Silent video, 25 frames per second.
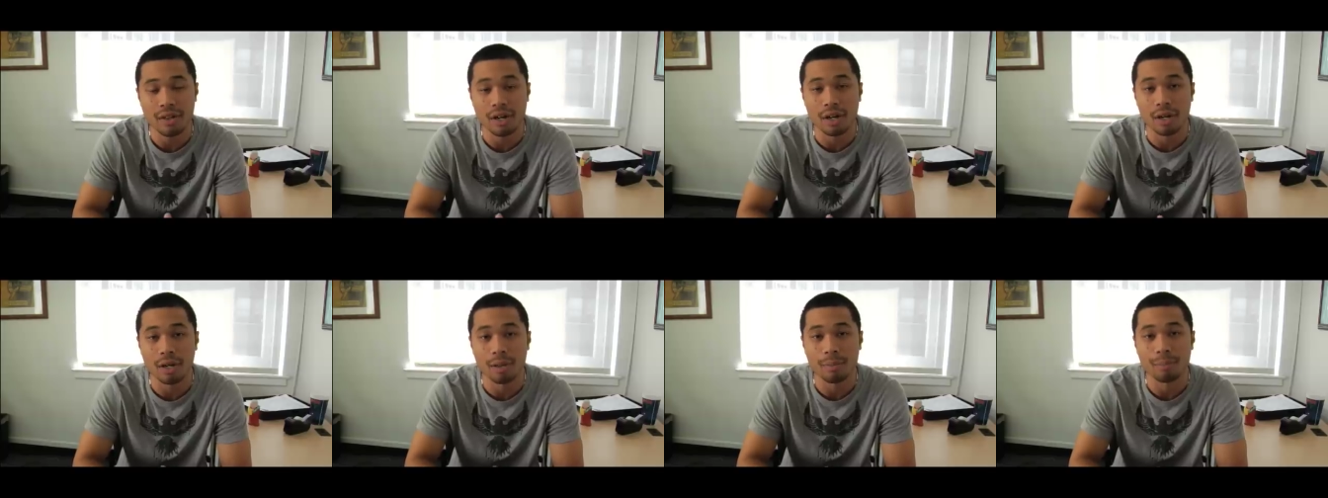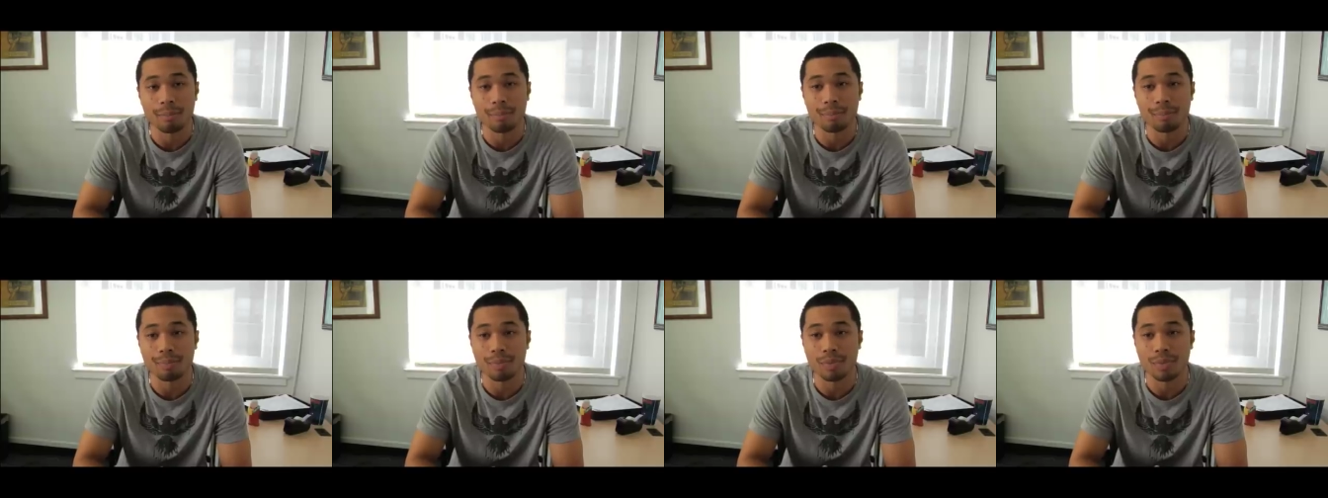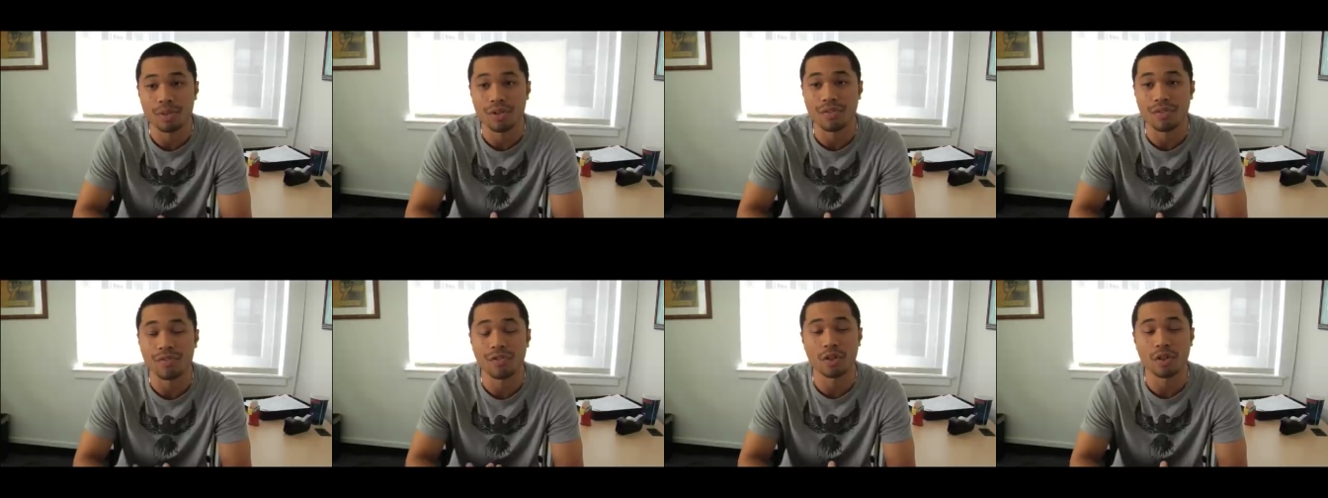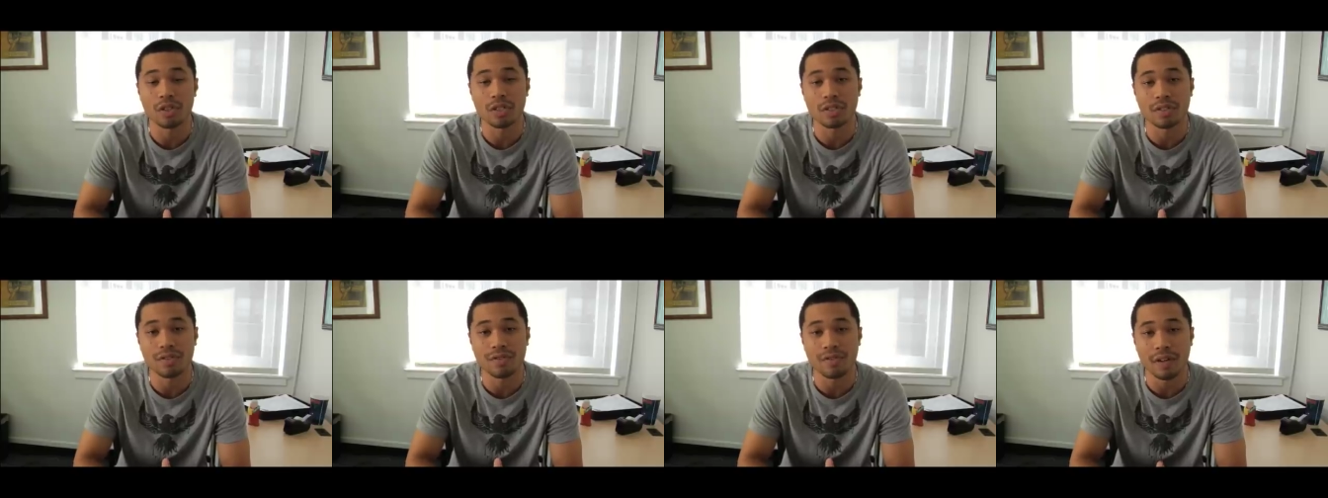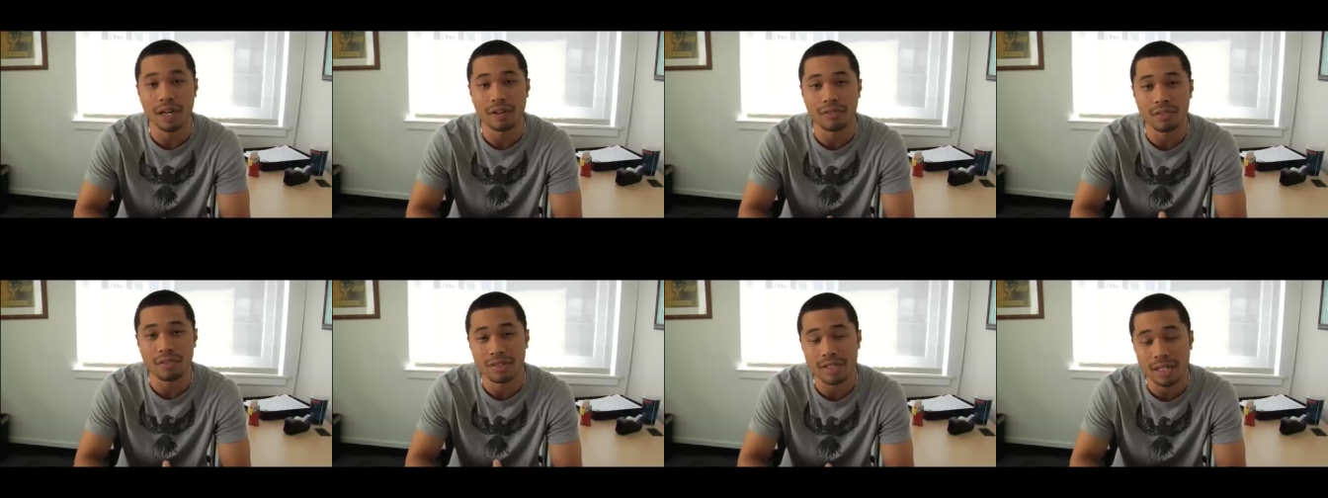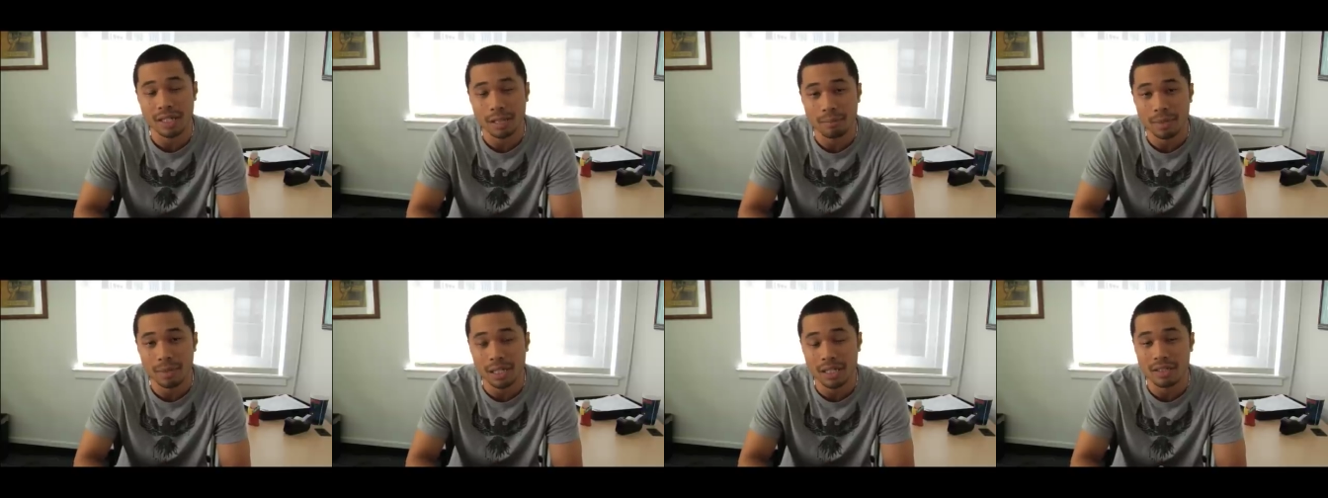Um, the first five or
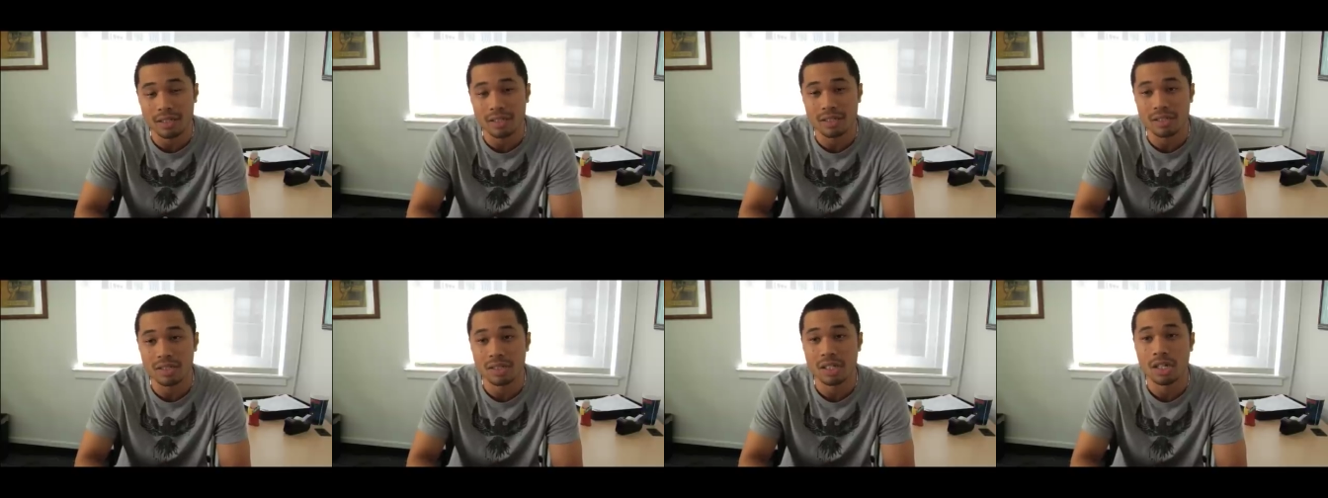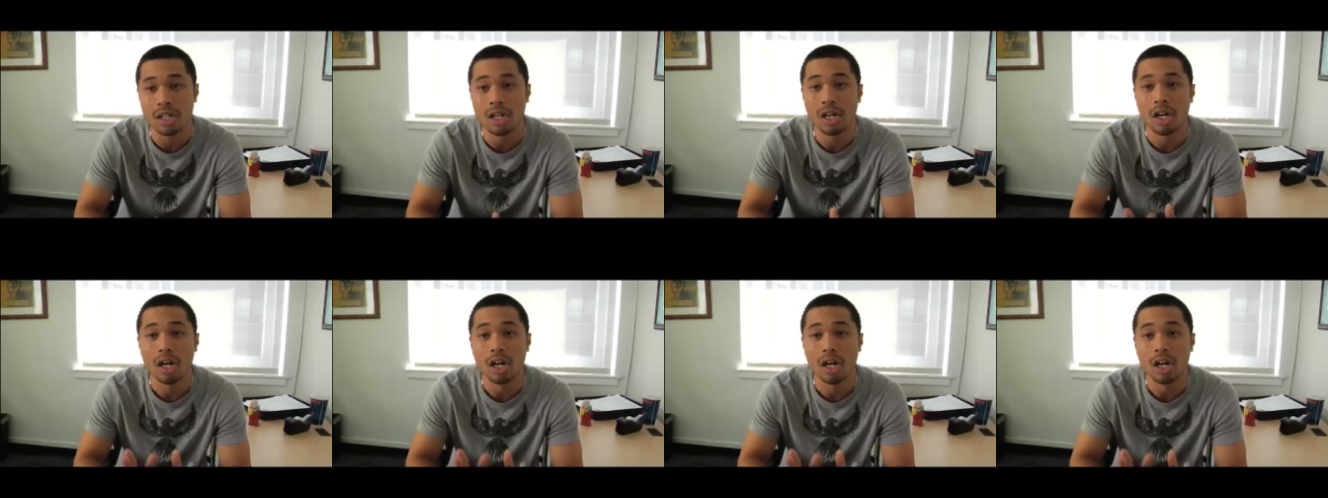10 minutes,